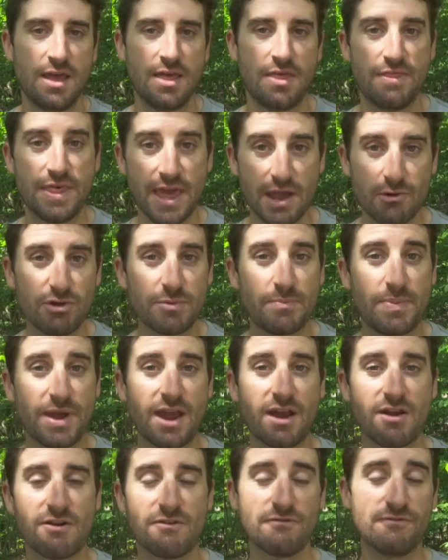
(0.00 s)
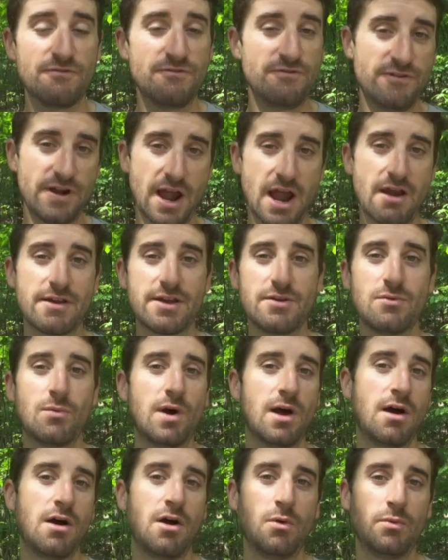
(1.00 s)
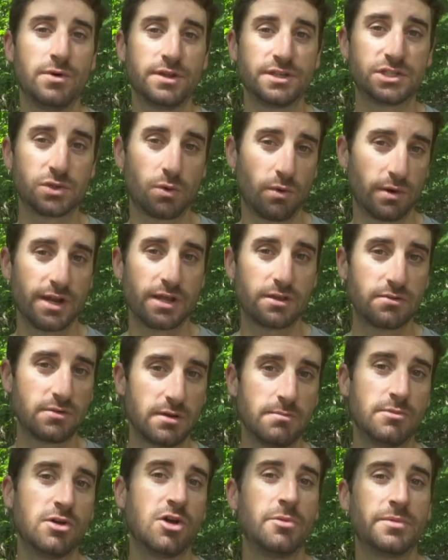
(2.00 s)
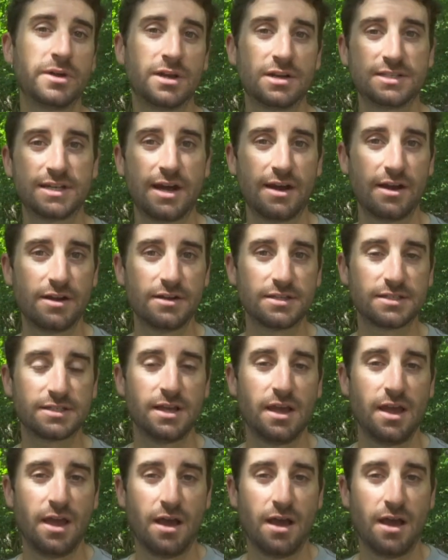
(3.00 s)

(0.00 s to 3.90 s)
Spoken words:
They would pair very well with 23 millimeter tires,